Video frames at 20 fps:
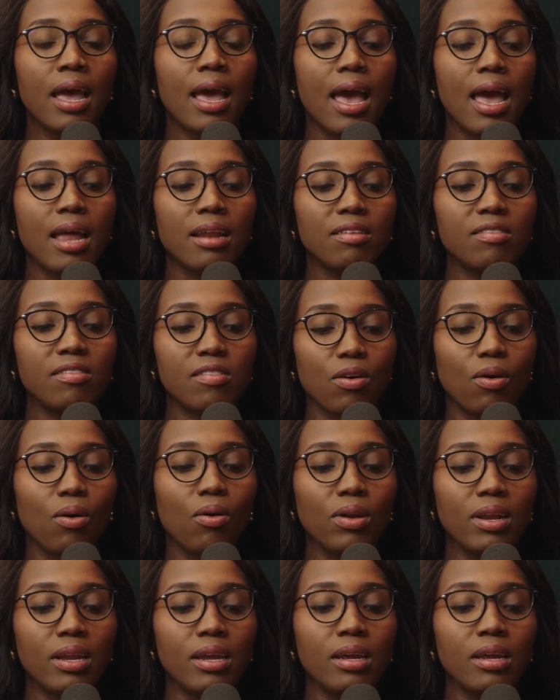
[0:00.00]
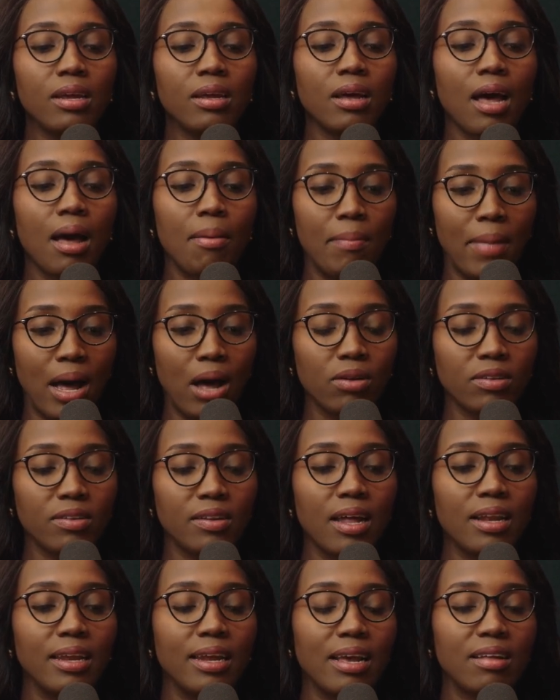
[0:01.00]
and it's the only amount
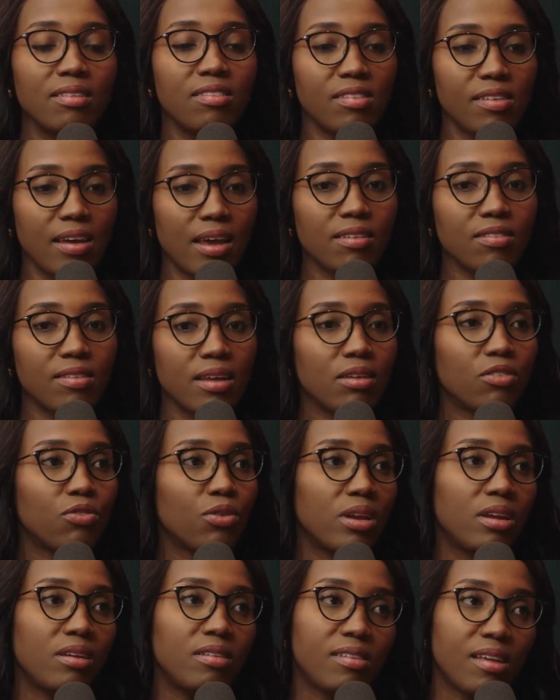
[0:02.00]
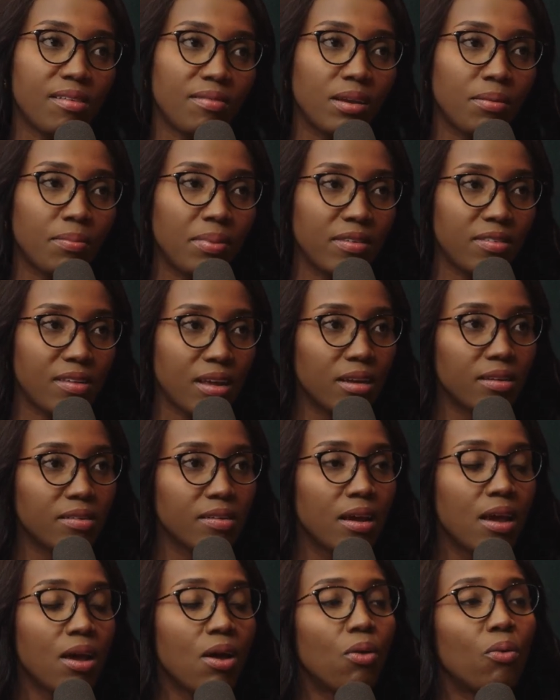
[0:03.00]
that gets taxed at 27%,
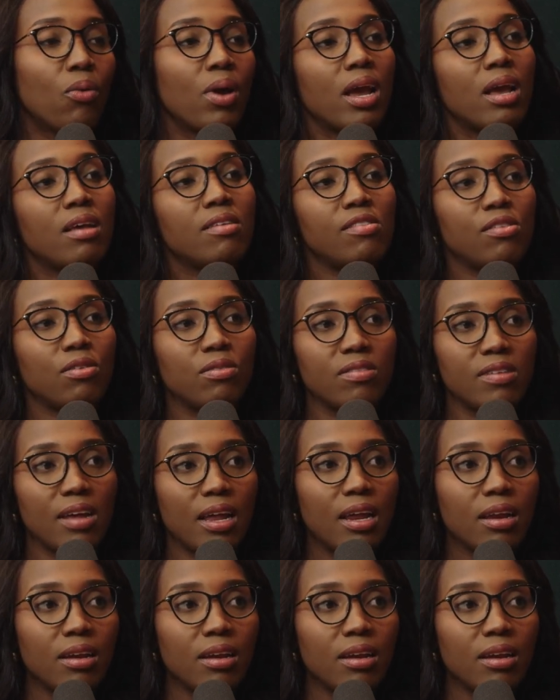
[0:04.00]
whereas your salary